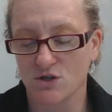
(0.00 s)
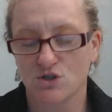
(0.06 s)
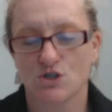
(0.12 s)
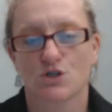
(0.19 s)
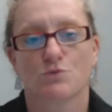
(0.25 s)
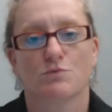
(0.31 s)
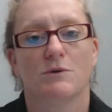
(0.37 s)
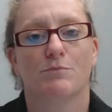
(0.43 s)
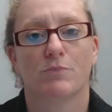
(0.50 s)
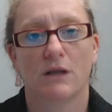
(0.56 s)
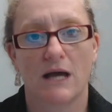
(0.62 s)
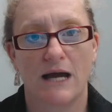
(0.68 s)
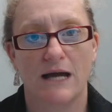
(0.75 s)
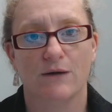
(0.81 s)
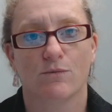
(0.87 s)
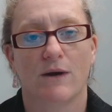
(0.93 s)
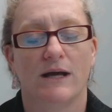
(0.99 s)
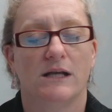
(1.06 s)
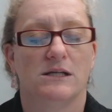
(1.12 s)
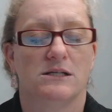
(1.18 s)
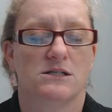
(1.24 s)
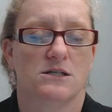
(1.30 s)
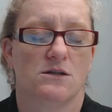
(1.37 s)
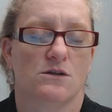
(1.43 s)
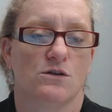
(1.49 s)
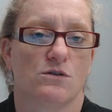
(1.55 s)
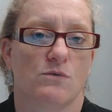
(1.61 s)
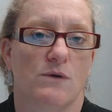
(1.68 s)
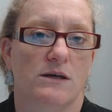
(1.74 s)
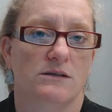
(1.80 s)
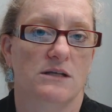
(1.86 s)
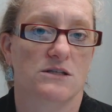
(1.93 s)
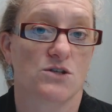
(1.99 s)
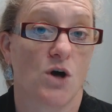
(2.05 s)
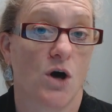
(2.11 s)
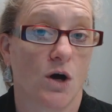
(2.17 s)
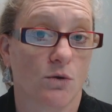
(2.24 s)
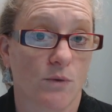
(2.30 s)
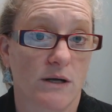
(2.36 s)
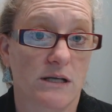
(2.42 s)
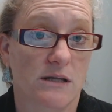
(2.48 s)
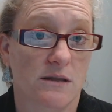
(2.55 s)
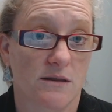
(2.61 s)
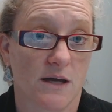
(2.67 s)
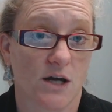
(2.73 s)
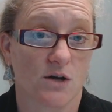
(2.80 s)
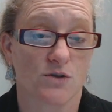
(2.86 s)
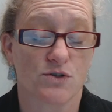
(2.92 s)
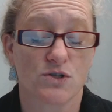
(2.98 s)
Just reply right into the thread that's already there.